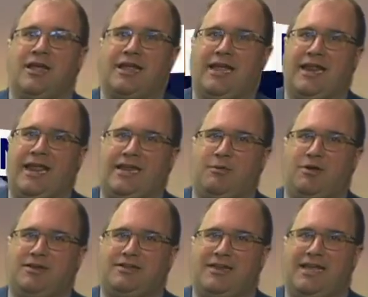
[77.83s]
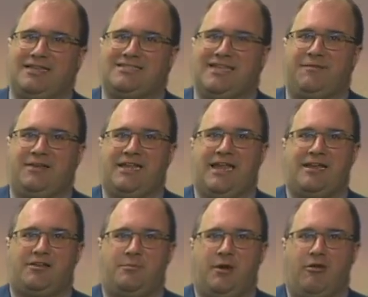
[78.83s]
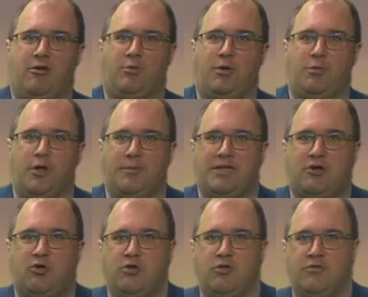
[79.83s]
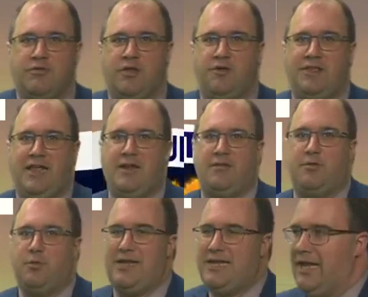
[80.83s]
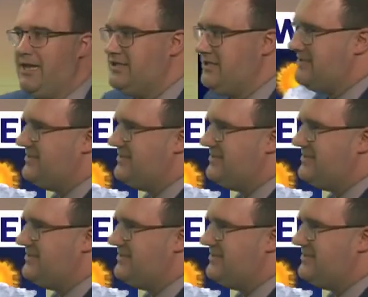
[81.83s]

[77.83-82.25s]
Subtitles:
Again, 81 today, 78 tomorrow. We will be cooler, though, the end of the weekend. Just